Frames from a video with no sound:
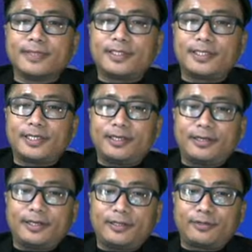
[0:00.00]

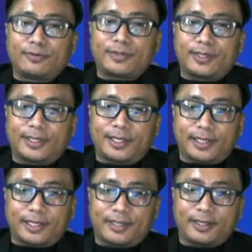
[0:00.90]
3 into
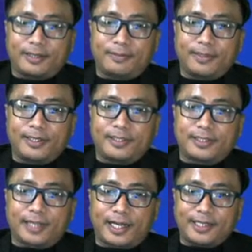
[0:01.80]
30
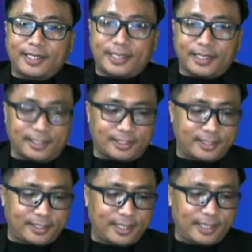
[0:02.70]
means 90
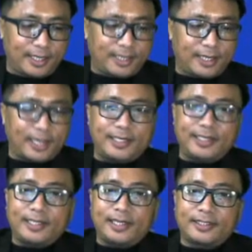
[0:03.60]
days.
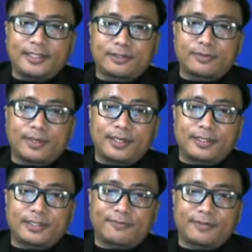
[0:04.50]
90 days is quite a
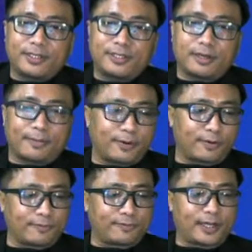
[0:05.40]
substantial
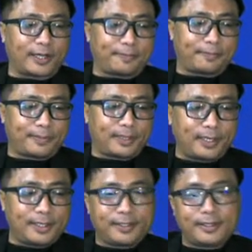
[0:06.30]
amount of time.
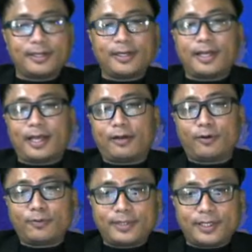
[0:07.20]
Clear?
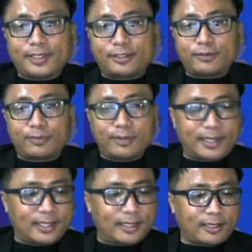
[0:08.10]
Along with this, you will
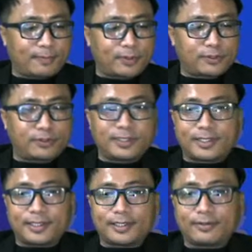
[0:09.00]
get an
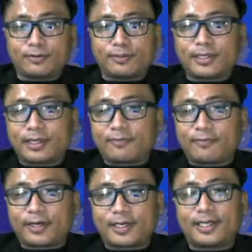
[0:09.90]
opportunity to set
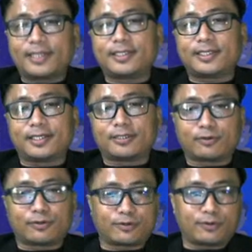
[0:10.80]
for a test series
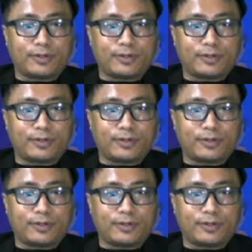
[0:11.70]
also.